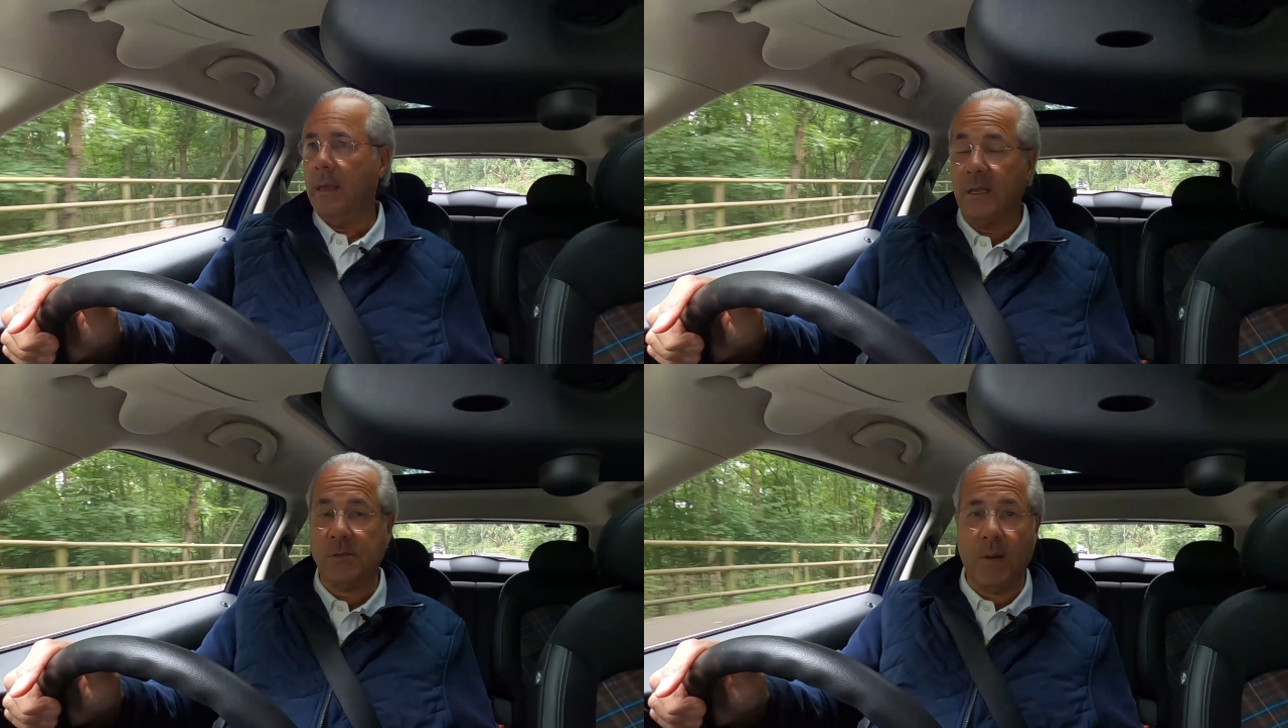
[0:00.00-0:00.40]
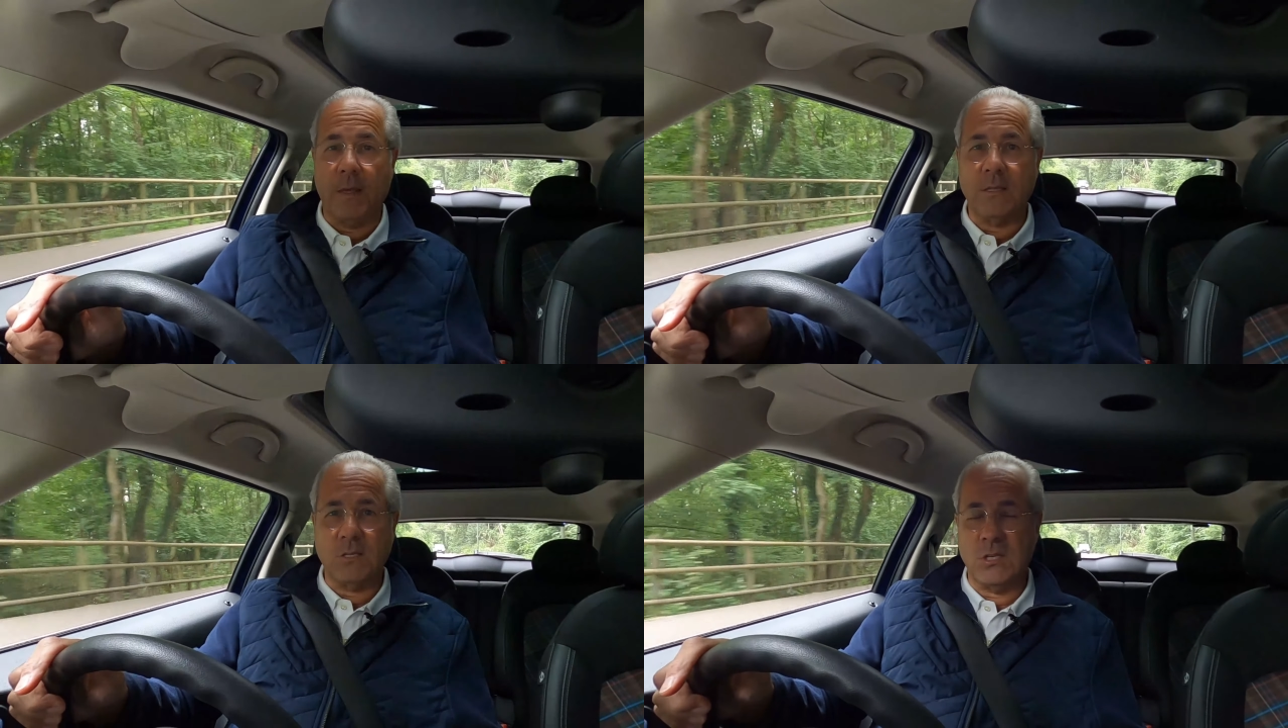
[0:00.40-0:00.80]

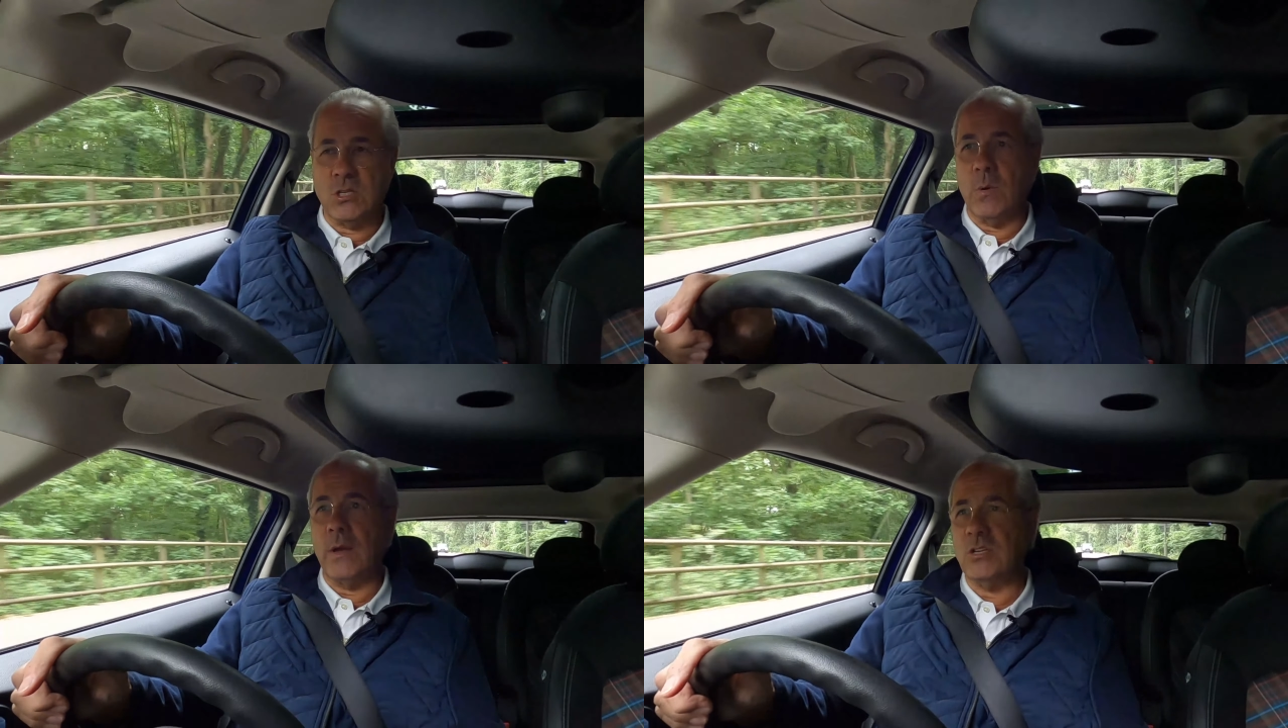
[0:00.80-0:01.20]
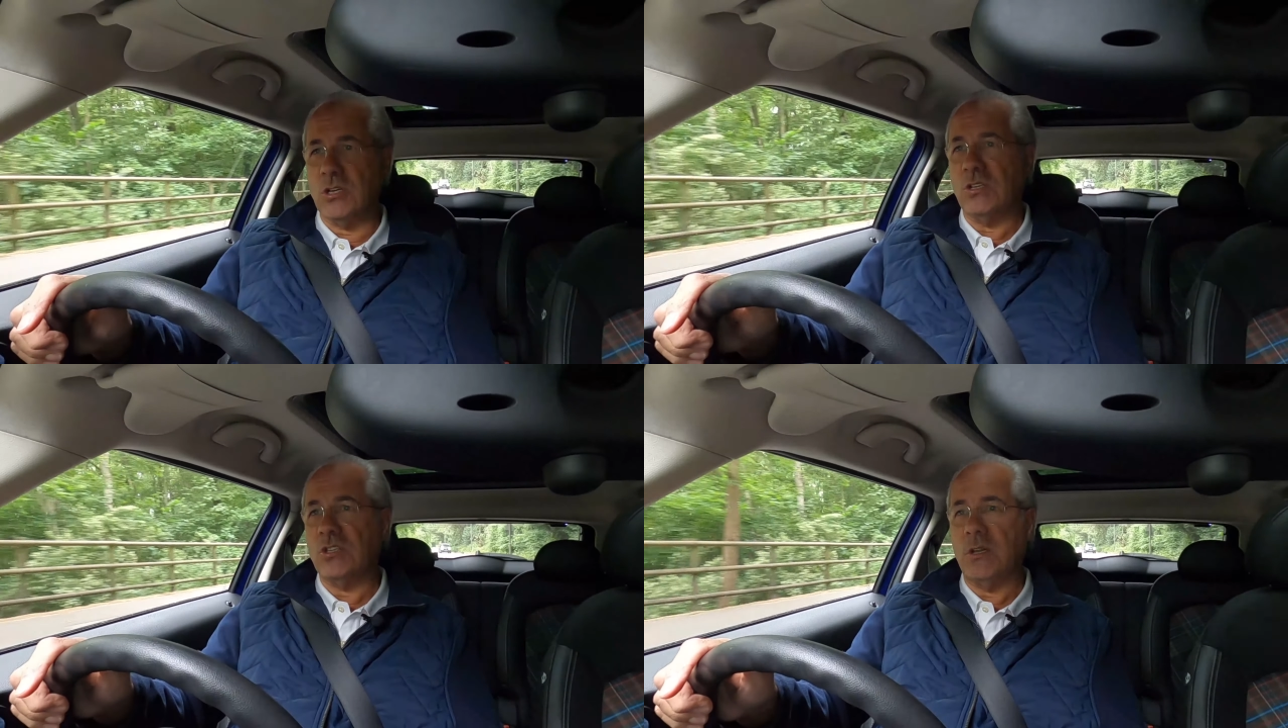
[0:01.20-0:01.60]
explain the
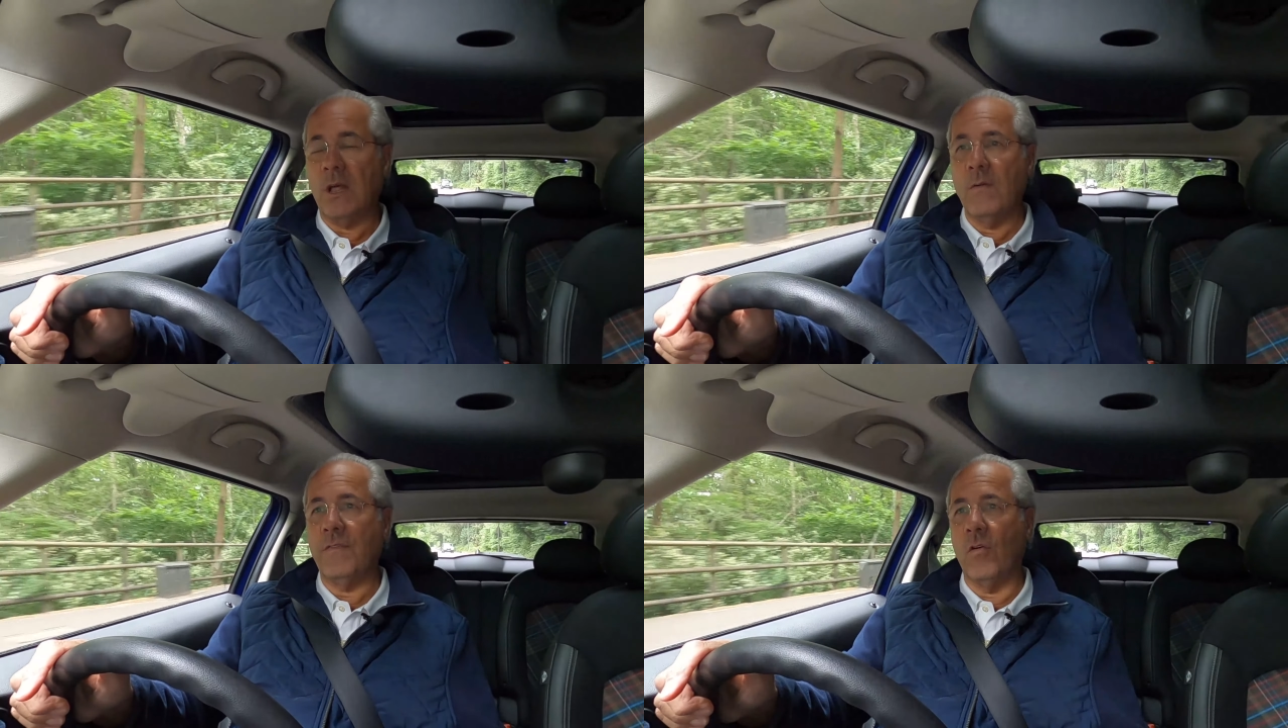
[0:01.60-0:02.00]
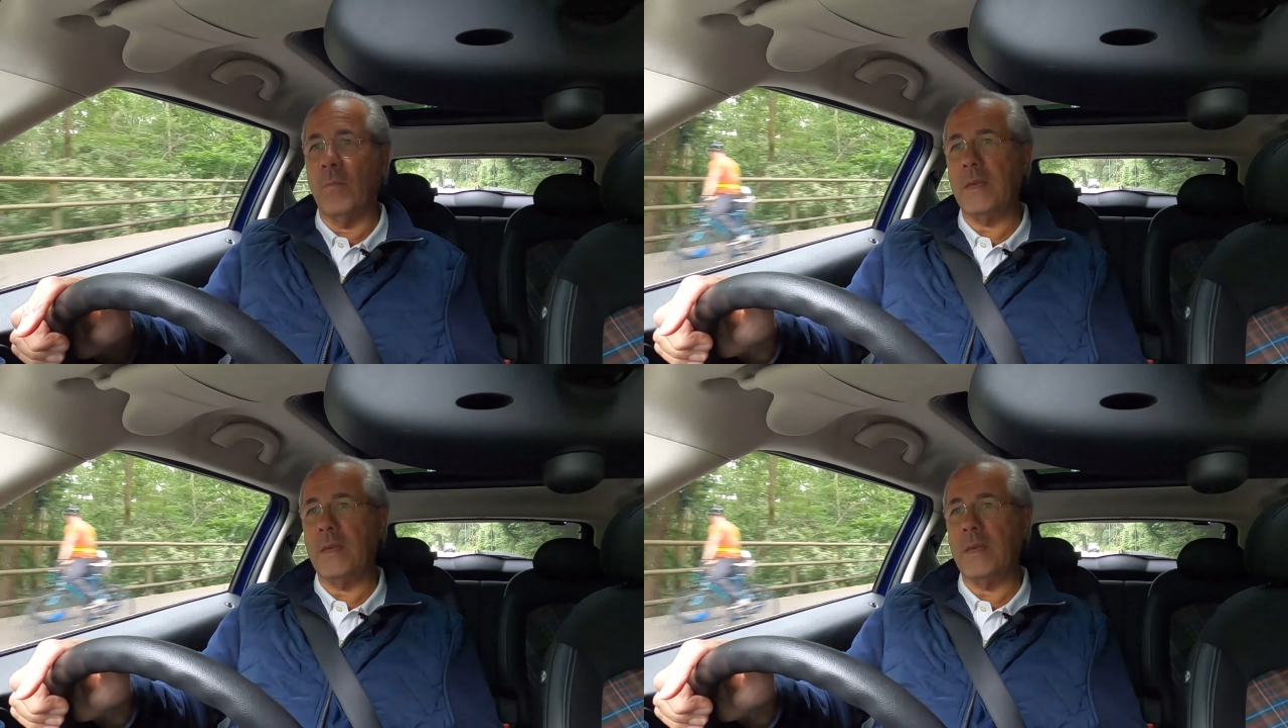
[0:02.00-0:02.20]
situation. So no four